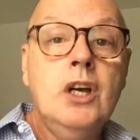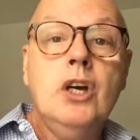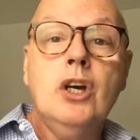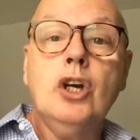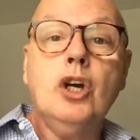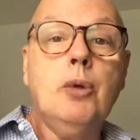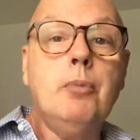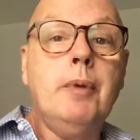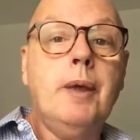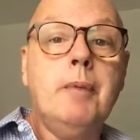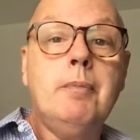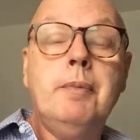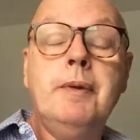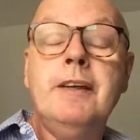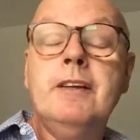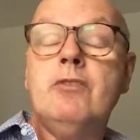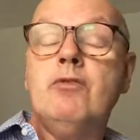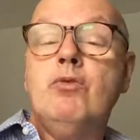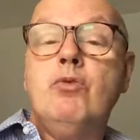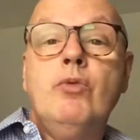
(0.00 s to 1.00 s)
could be a bit
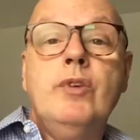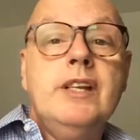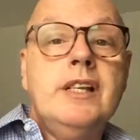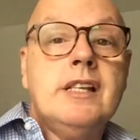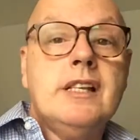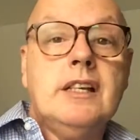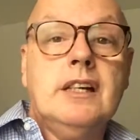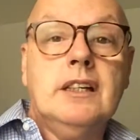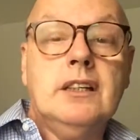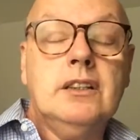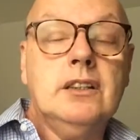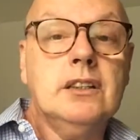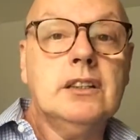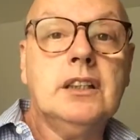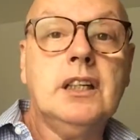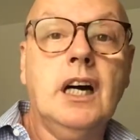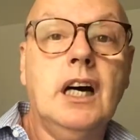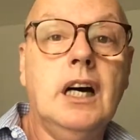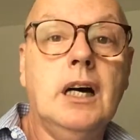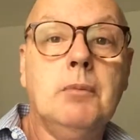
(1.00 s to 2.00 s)
of recycled
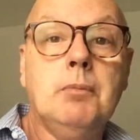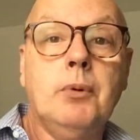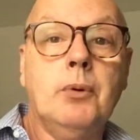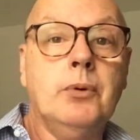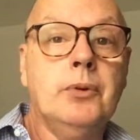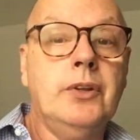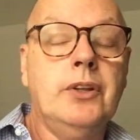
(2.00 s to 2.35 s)
cardboard